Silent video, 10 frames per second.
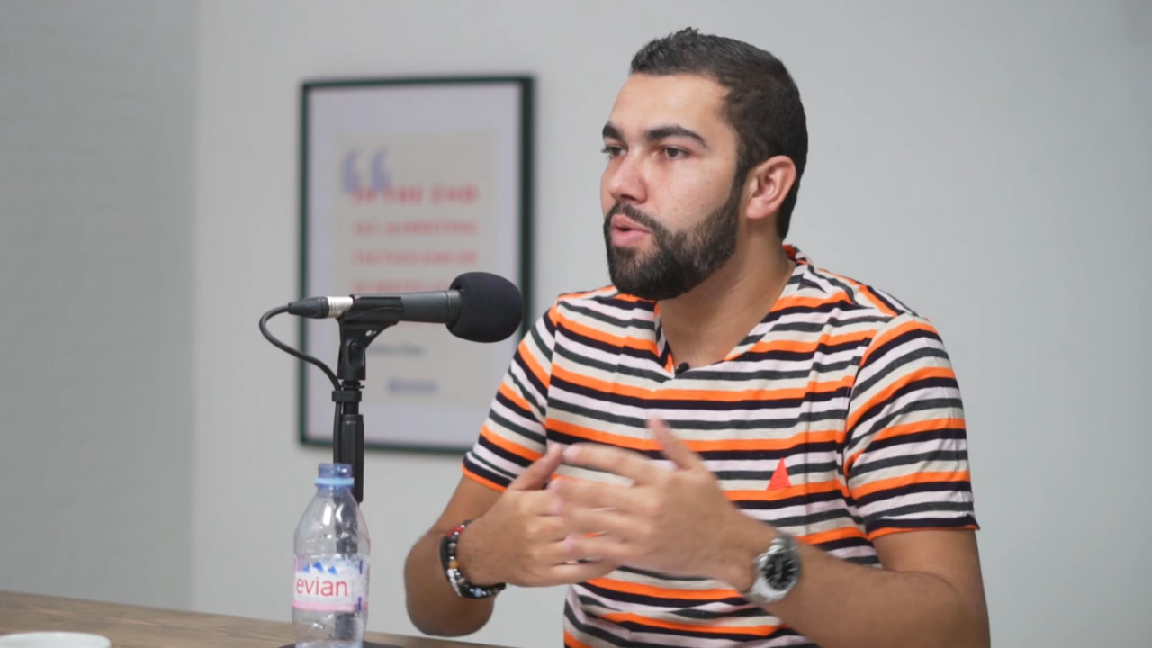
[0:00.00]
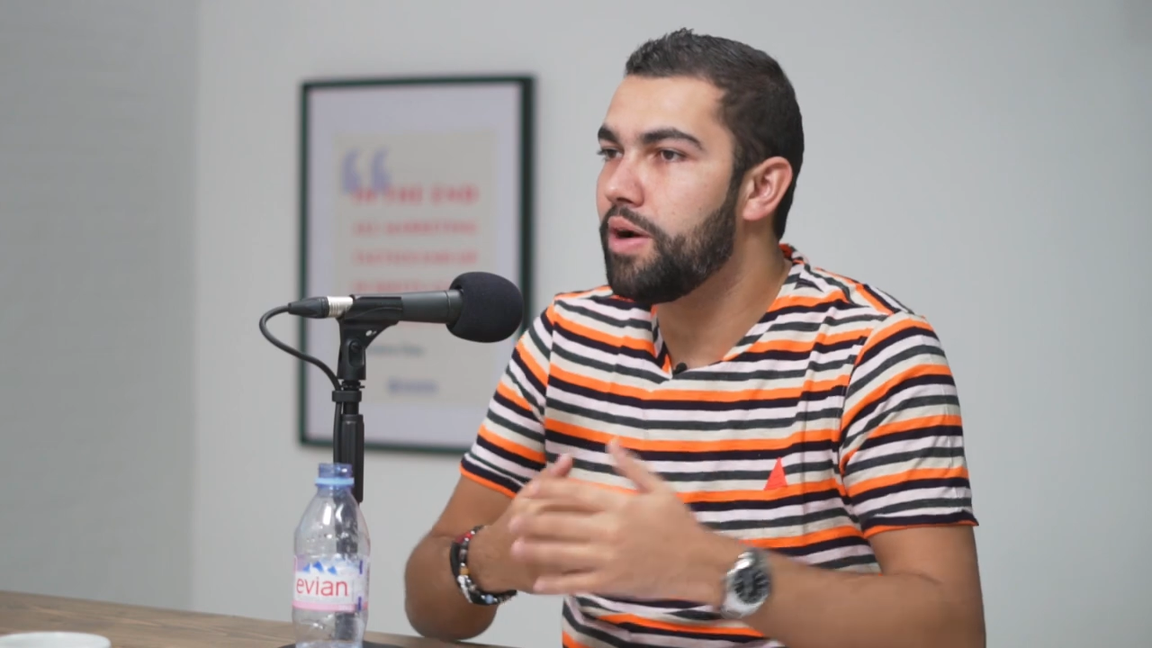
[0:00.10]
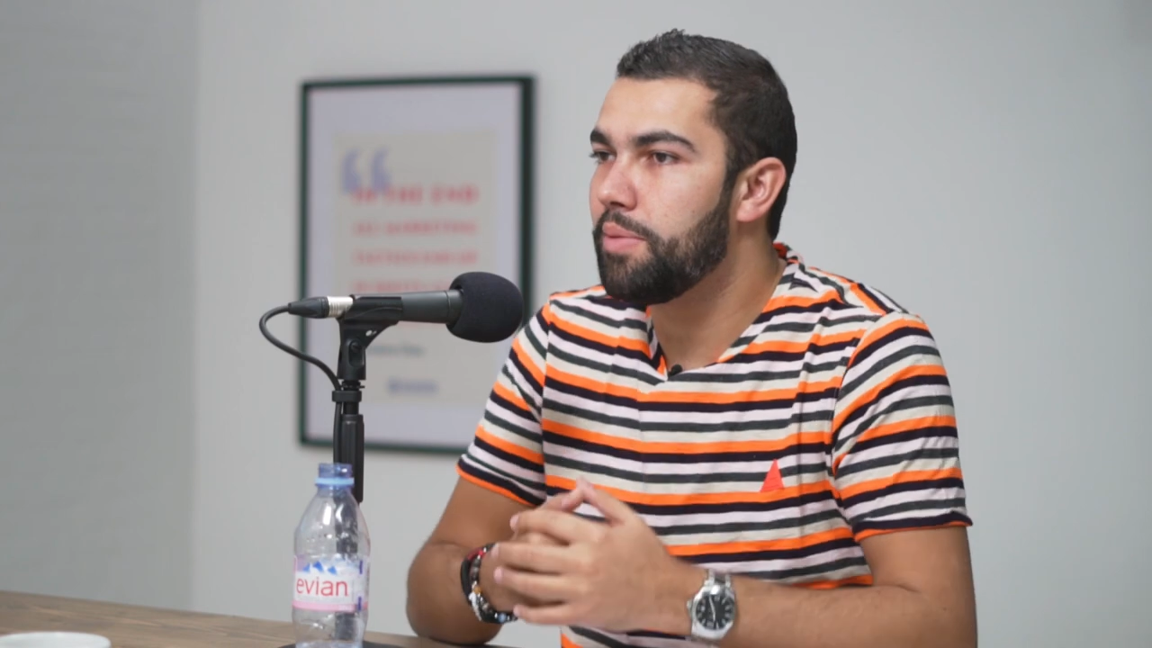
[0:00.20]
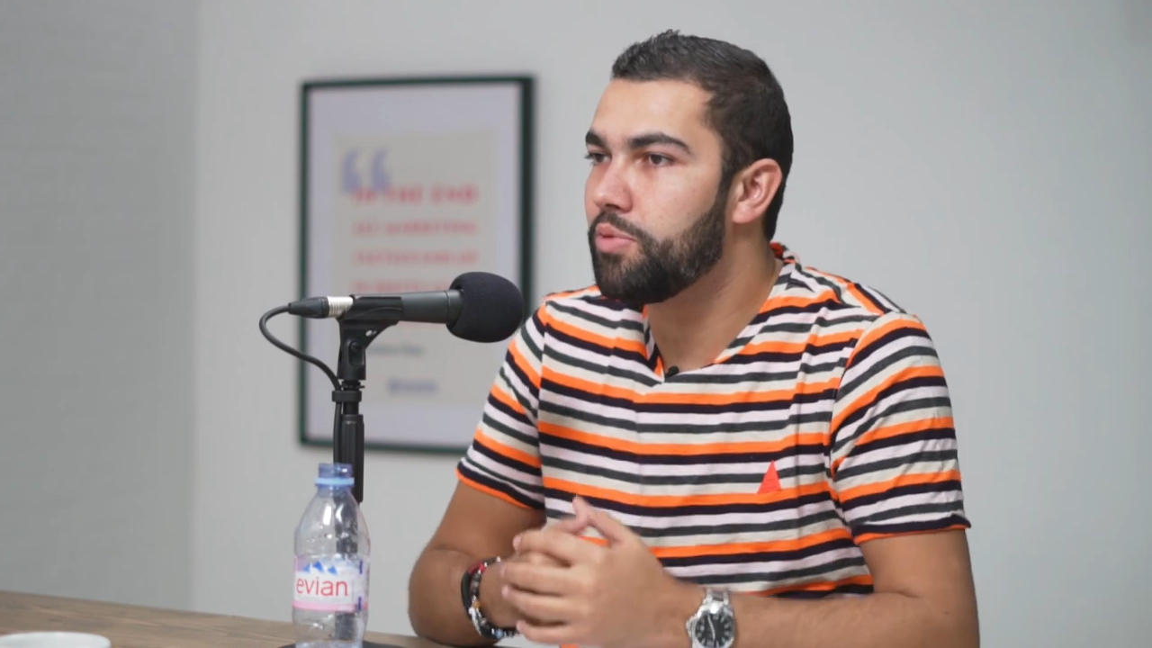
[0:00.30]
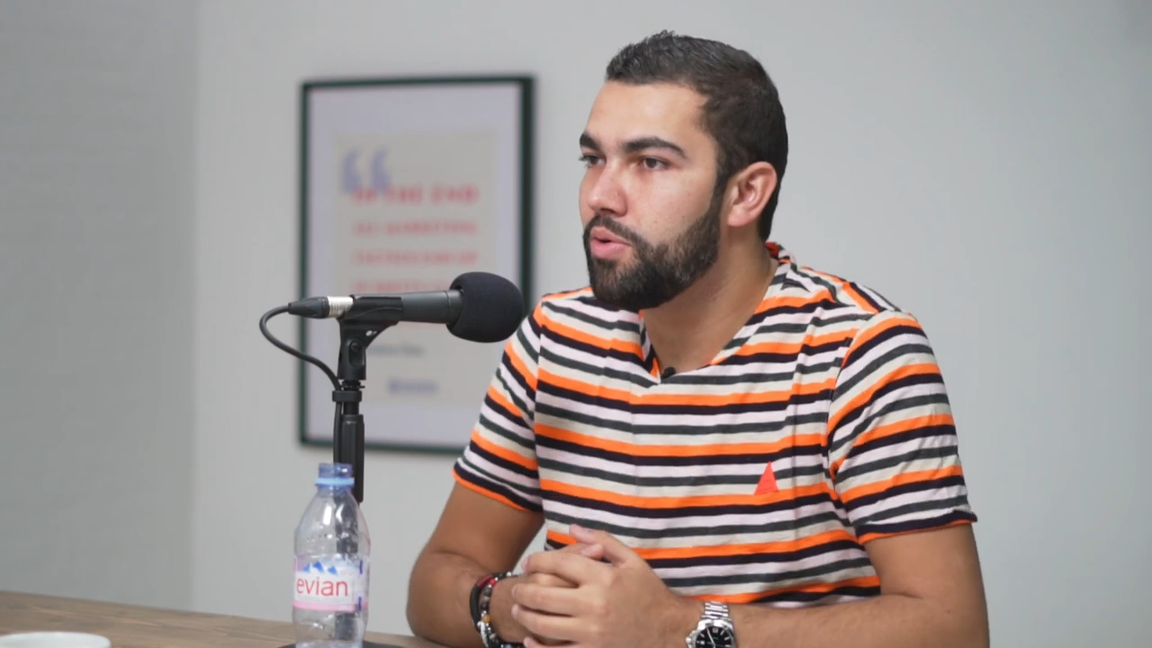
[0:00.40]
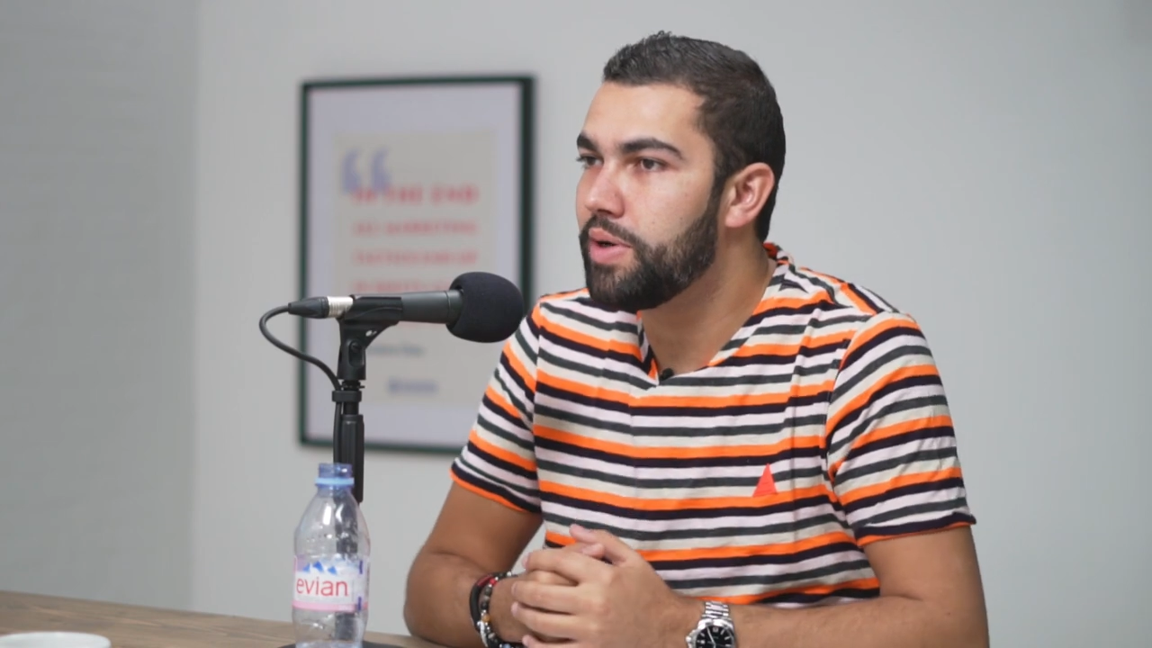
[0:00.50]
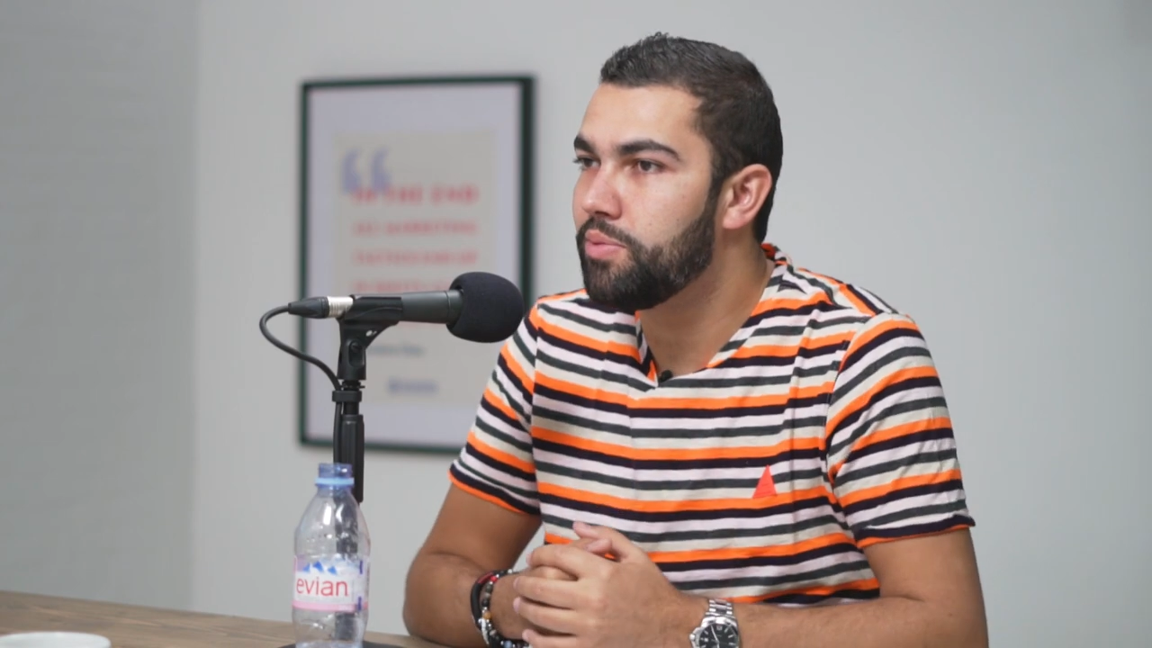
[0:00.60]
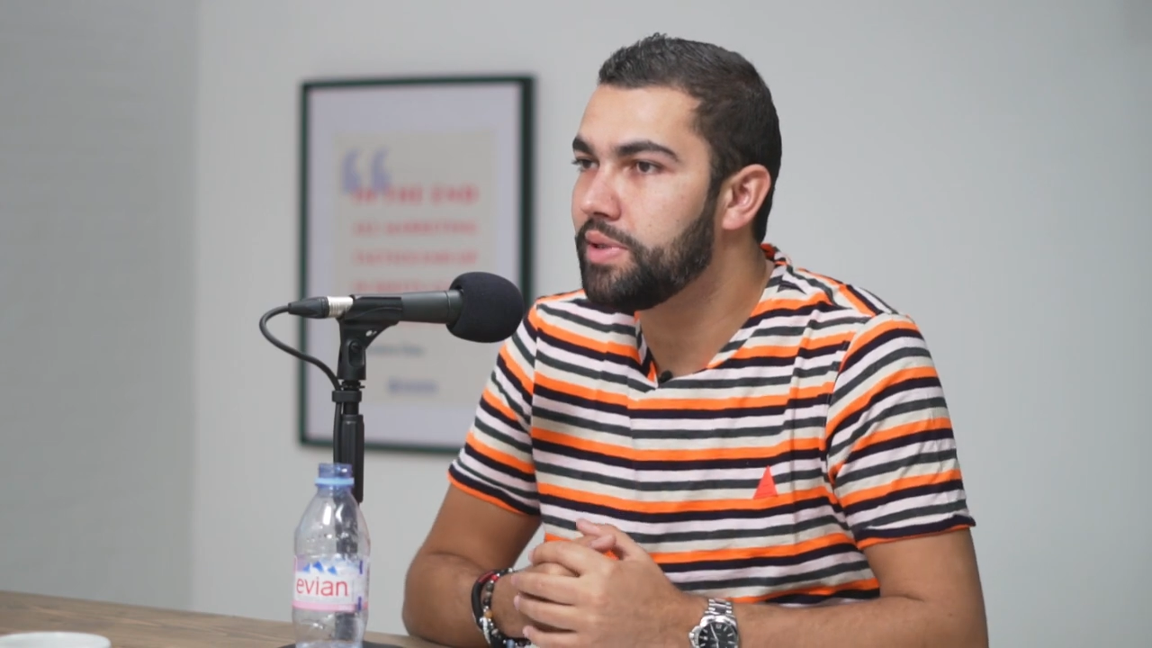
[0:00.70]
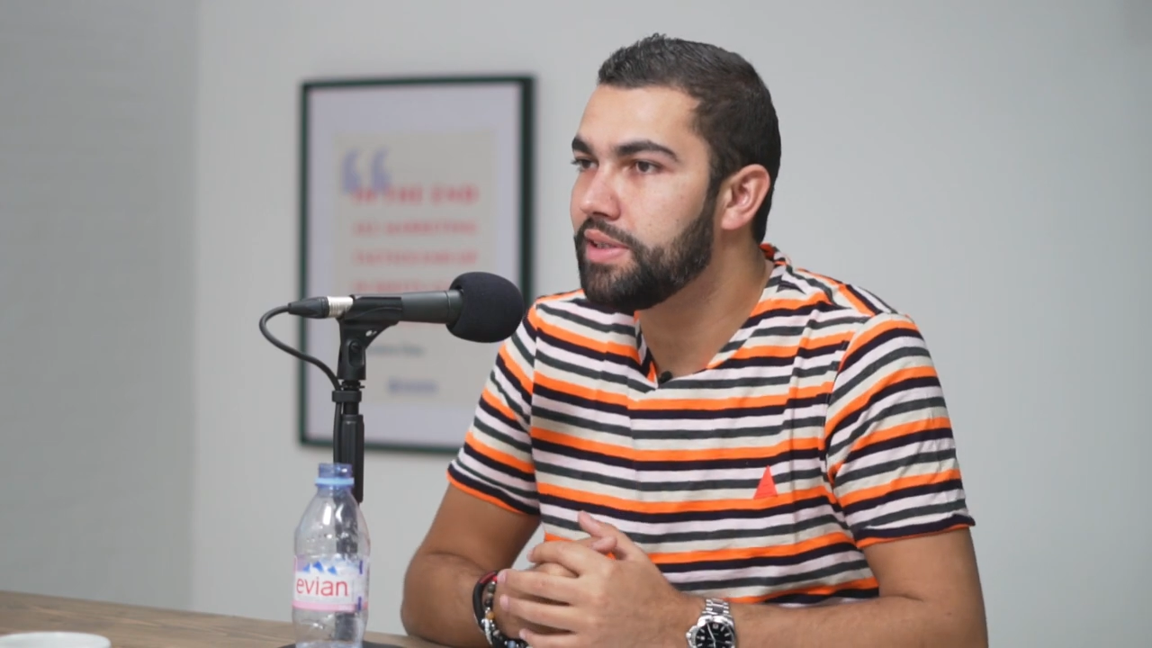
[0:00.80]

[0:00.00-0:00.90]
where I'm going with